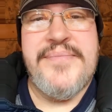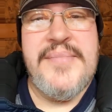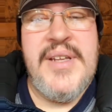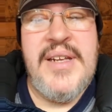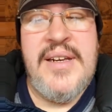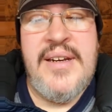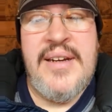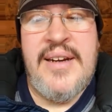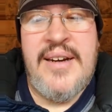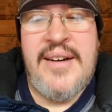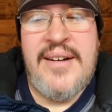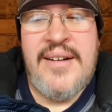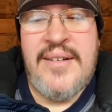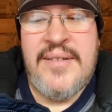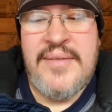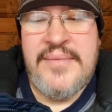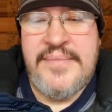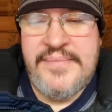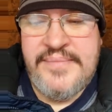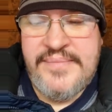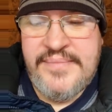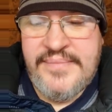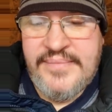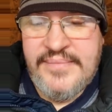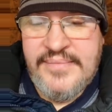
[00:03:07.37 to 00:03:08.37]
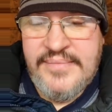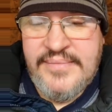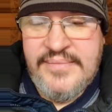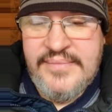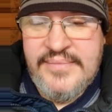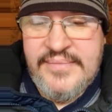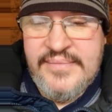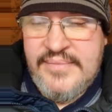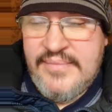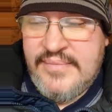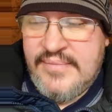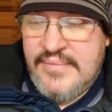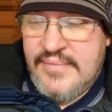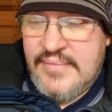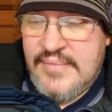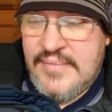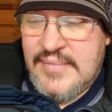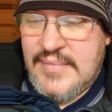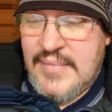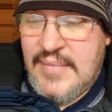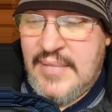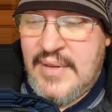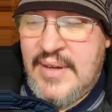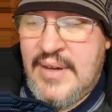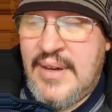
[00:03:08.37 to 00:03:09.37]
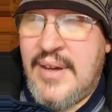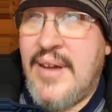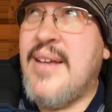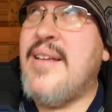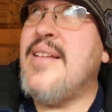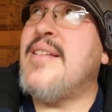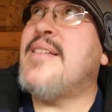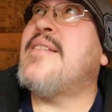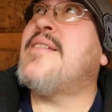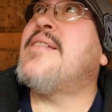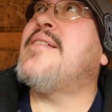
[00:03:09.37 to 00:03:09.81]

in here. Yeah, it's